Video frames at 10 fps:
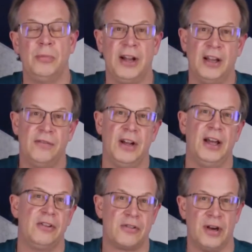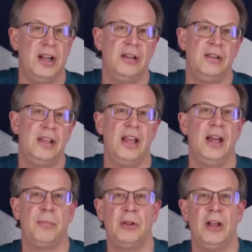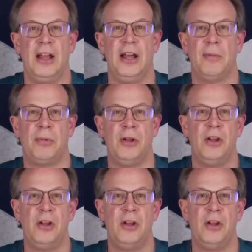but I have not tried the Apple app.